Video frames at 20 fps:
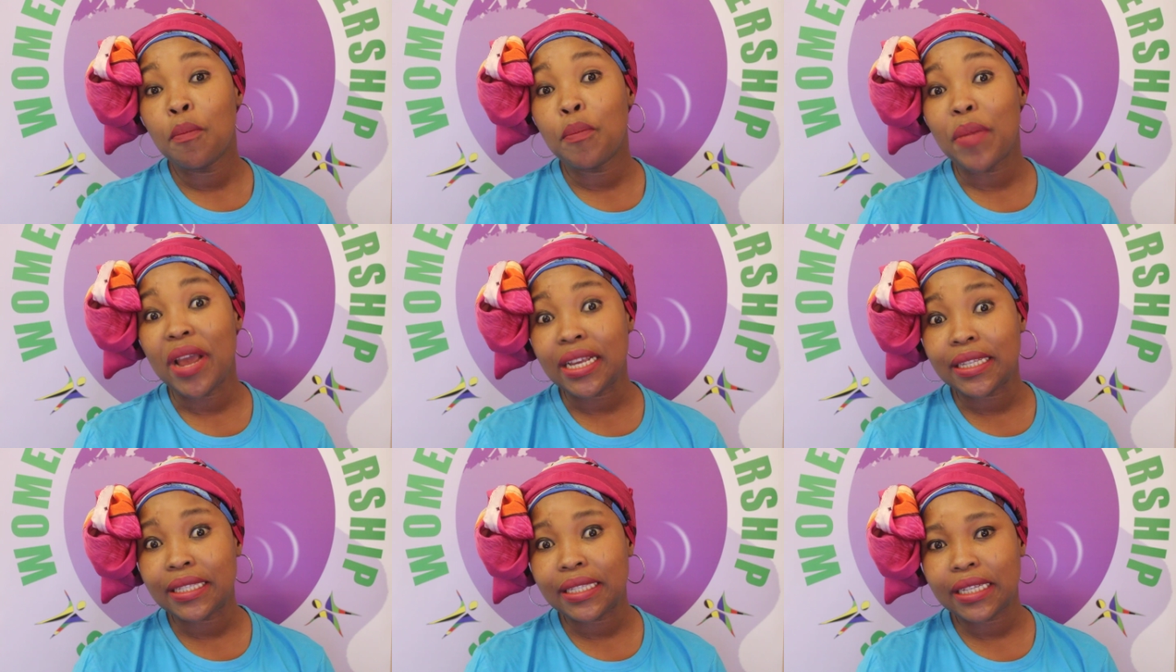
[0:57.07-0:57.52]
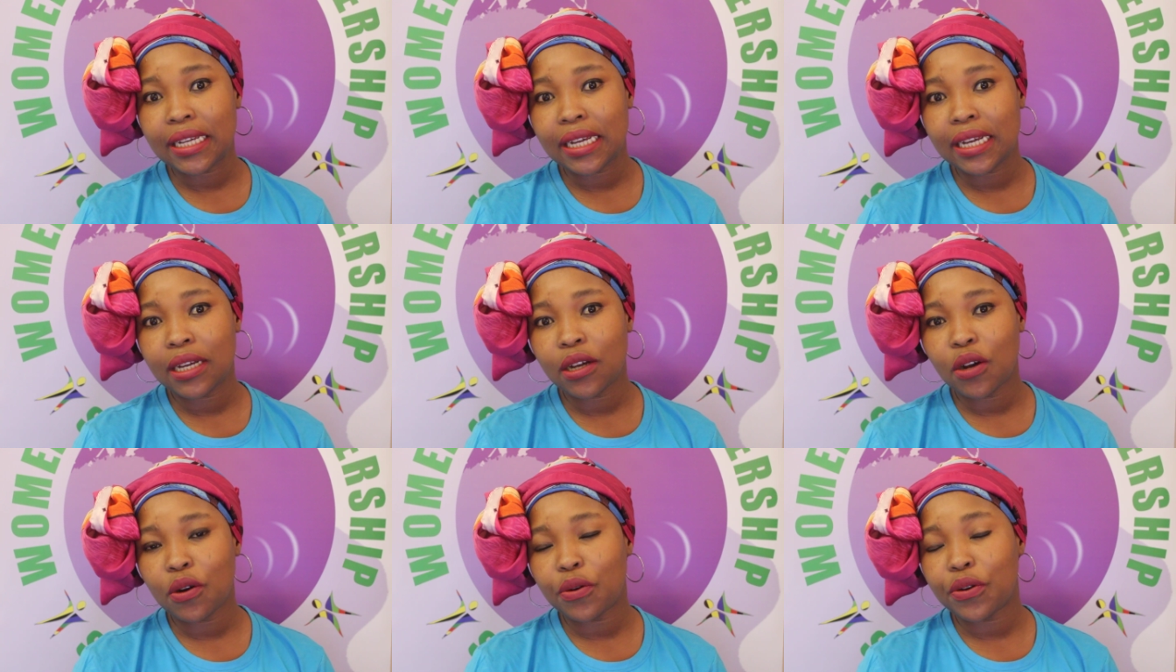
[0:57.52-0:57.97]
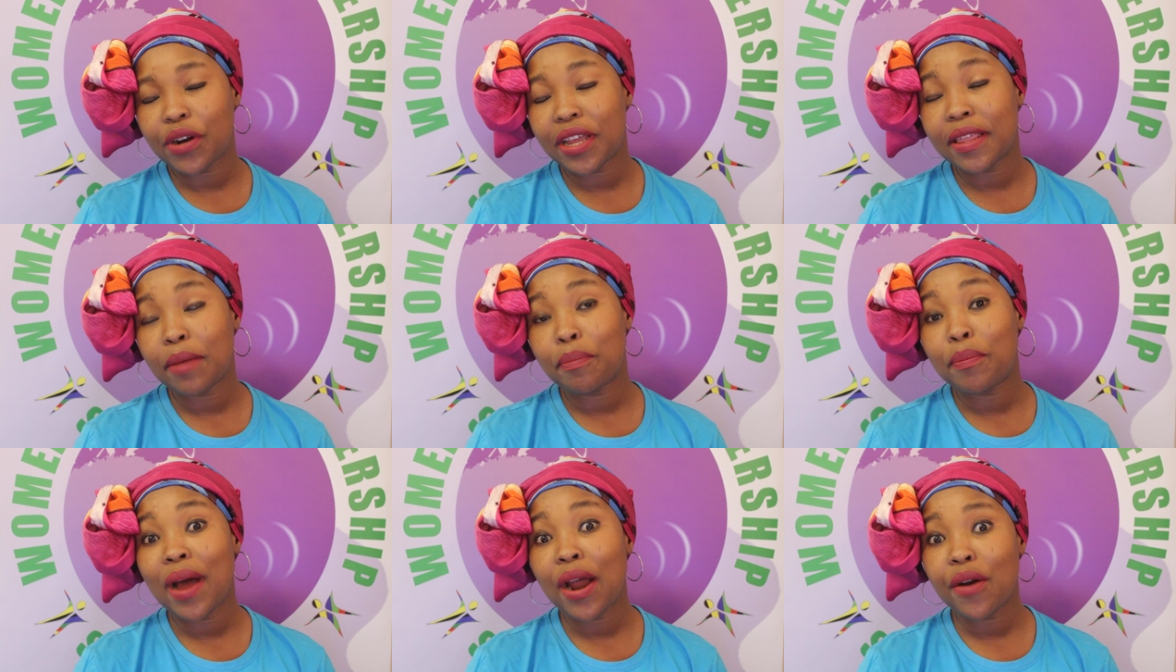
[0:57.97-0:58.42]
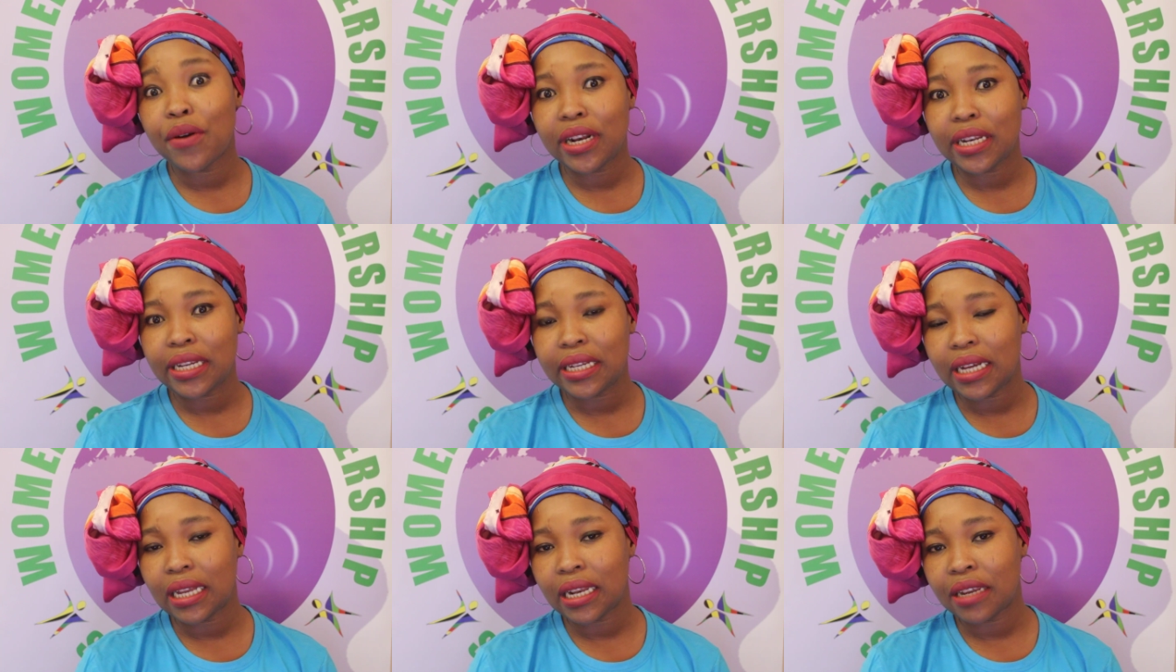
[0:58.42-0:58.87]
basic, or rather
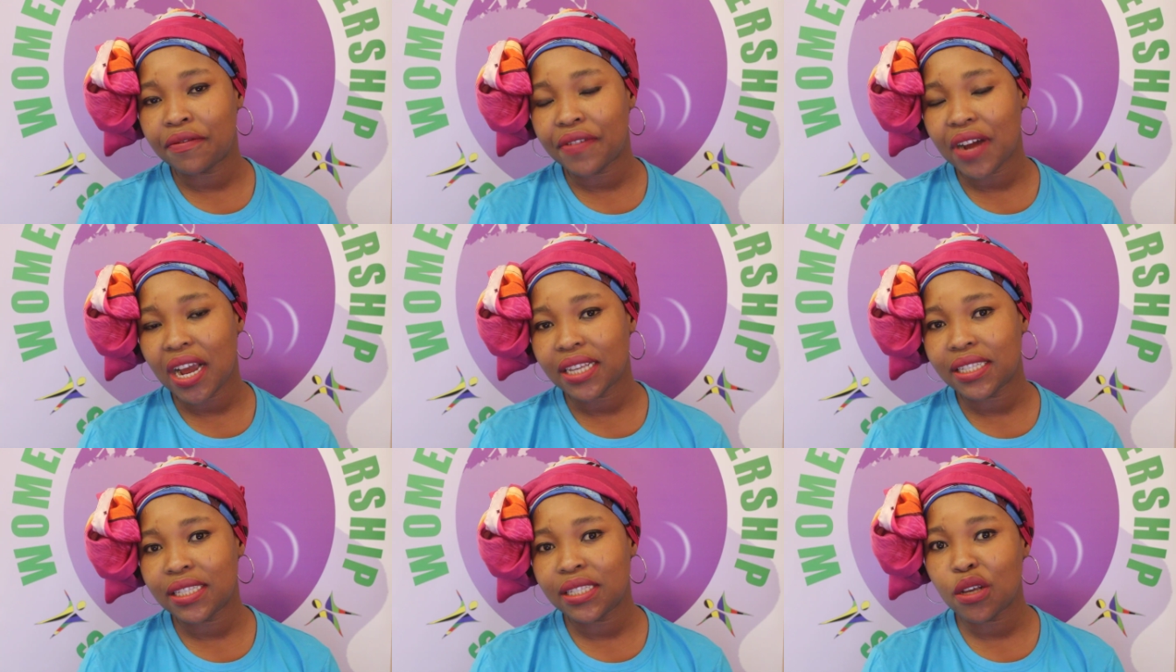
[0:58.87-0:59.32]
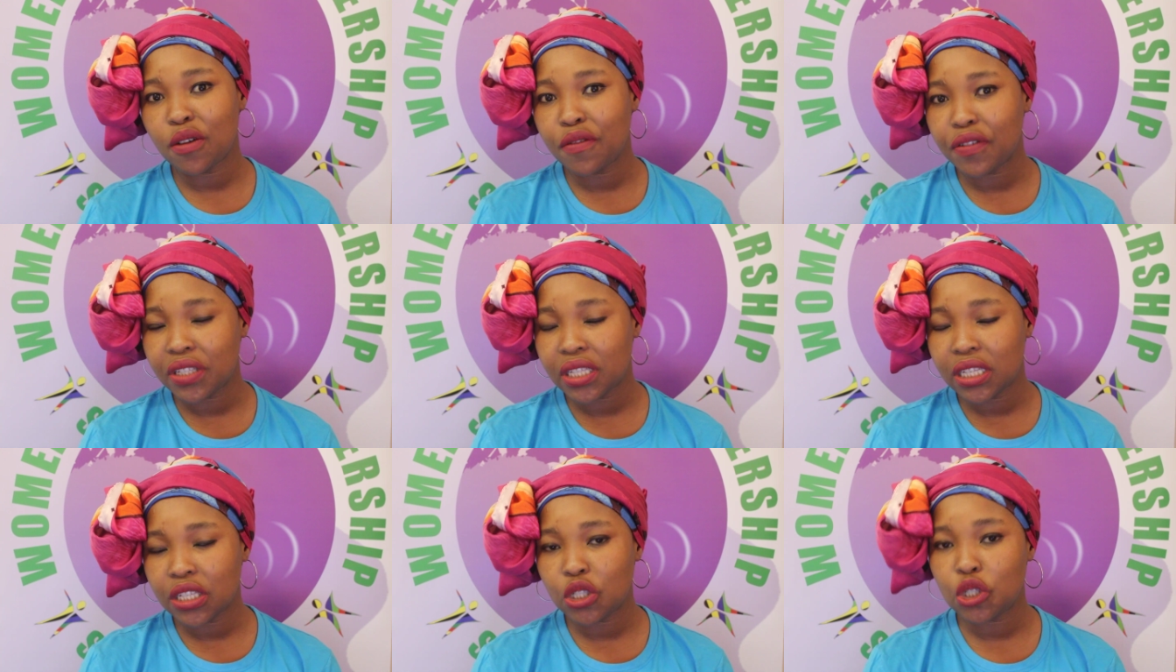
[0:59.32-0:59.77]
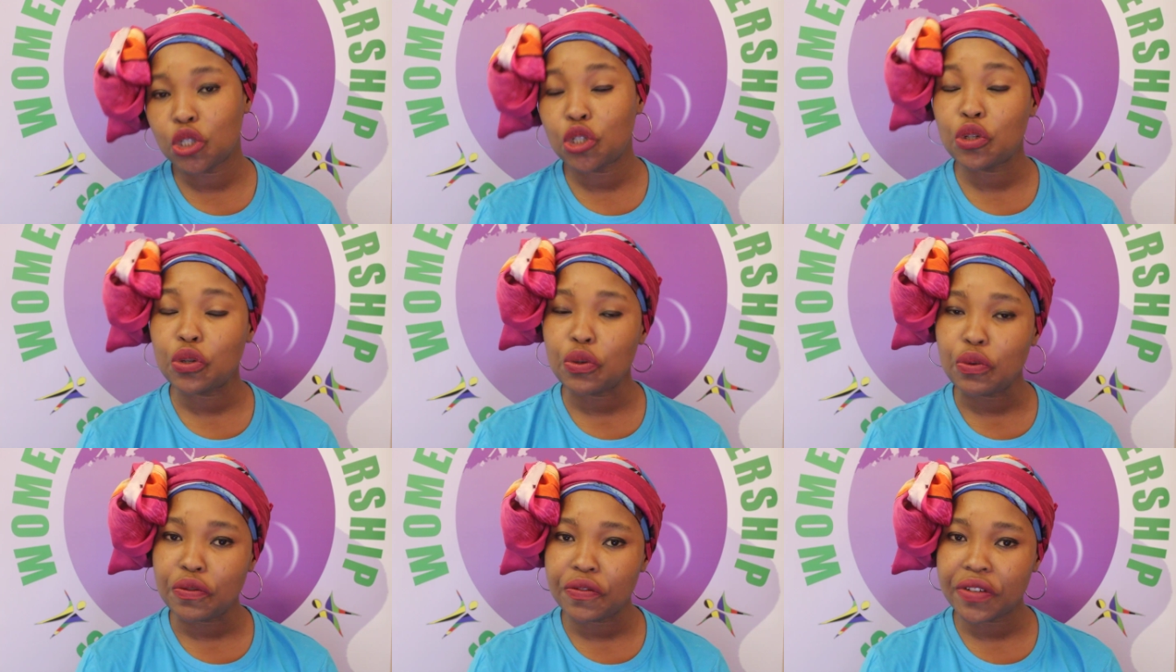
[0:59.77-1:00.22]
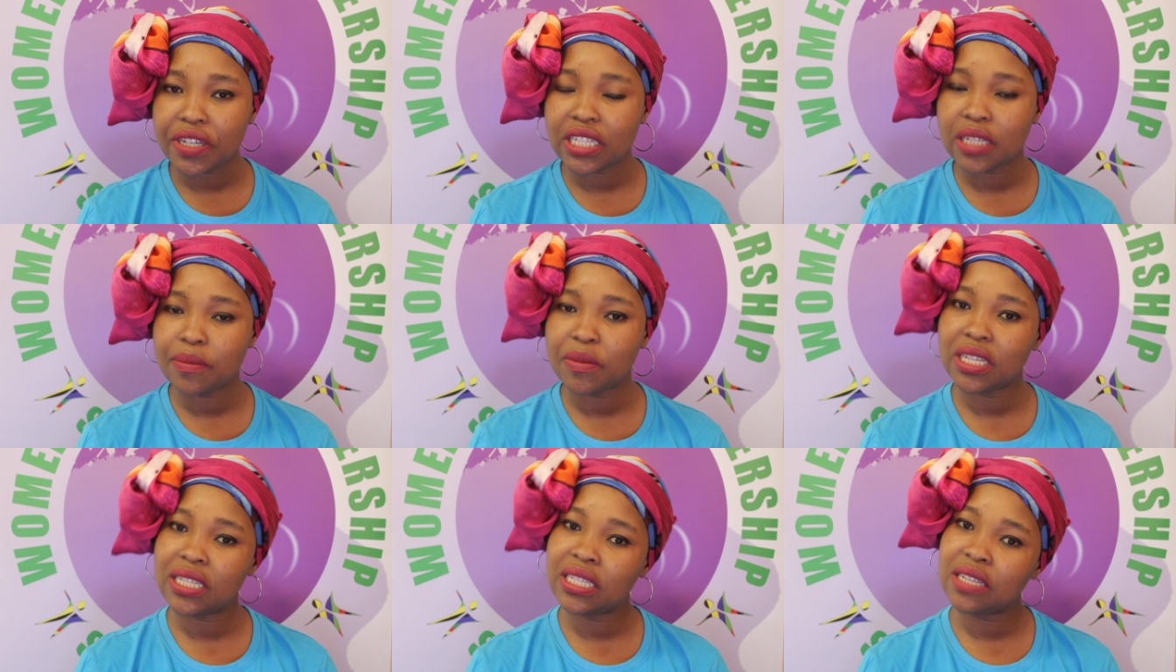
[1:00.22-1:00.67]
paralegal advice services to
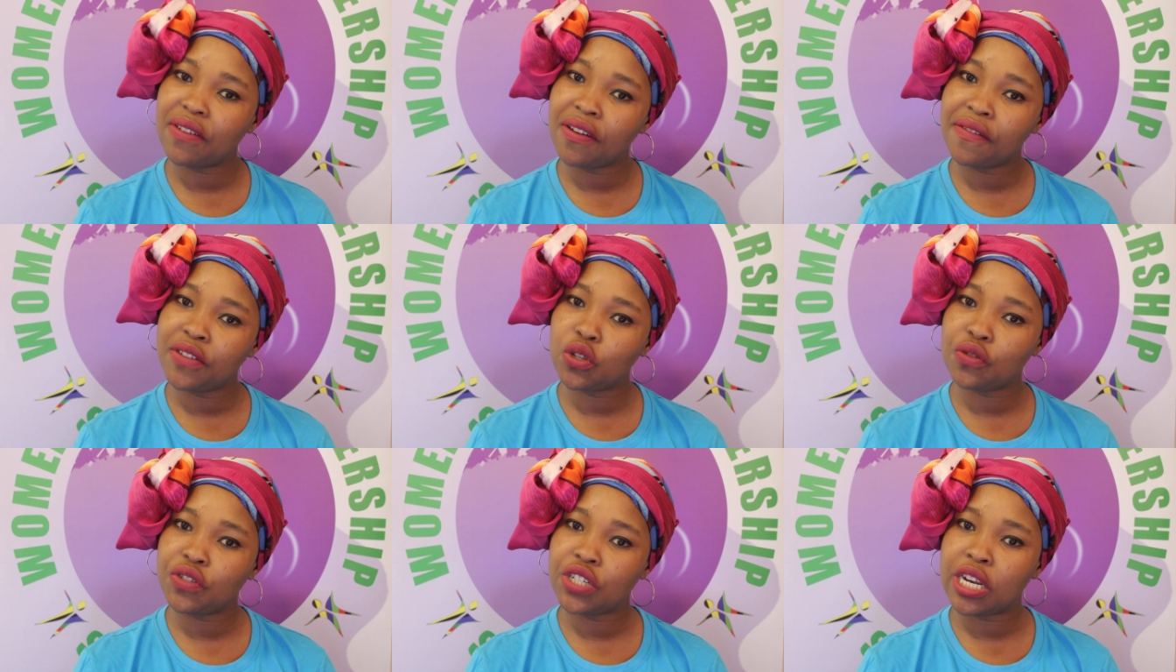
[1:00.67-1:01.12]
victims and survivors of